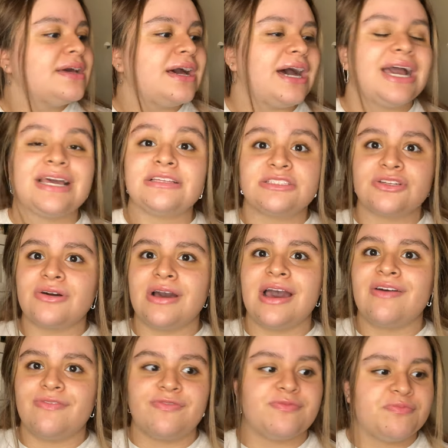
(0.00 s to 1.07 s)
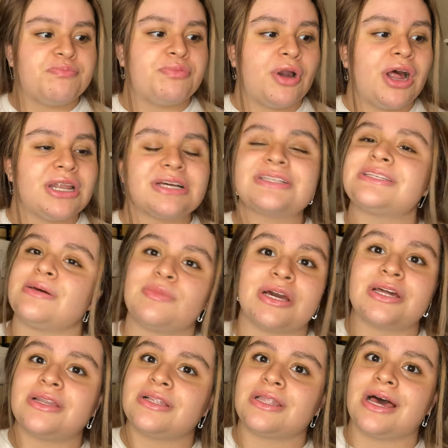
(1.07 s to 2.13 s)
I still have products, I'm
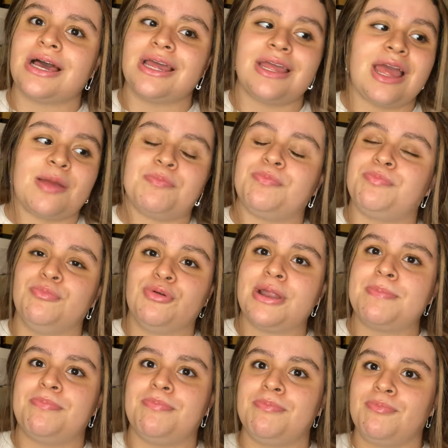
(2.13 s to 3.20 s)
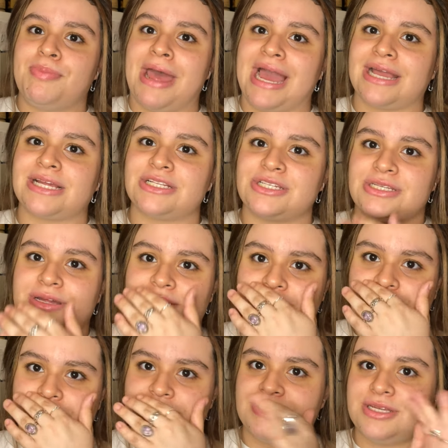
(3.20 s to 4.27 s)
not gonna lie. I repackaged
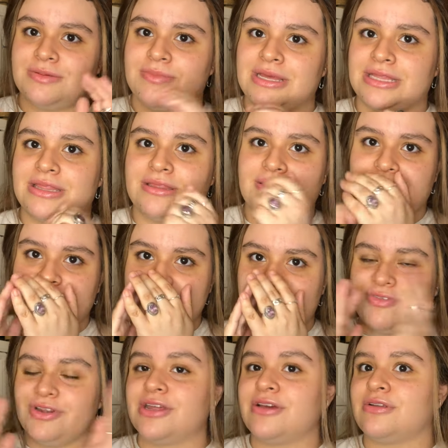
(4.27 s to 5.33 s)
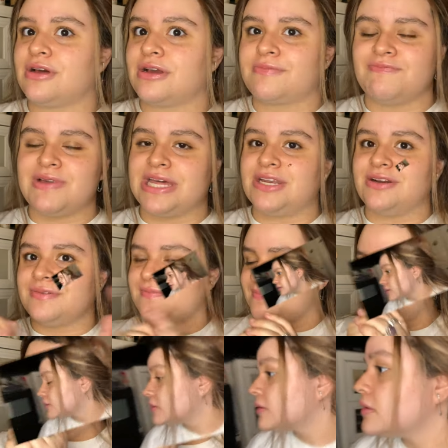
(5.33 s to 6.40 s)
them to make this video look better.
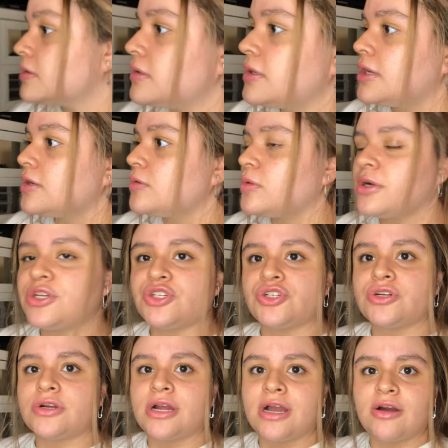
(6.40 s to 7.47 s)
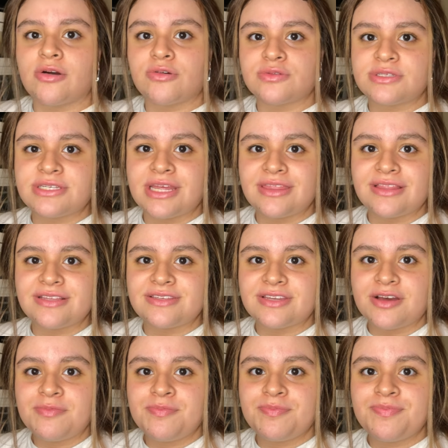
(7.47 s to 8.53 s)
Not quite sure how I'll set this
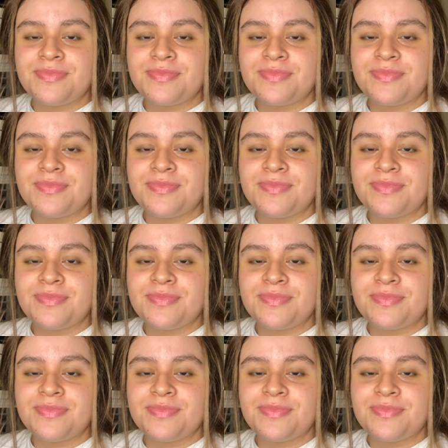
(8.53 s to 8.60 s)
up.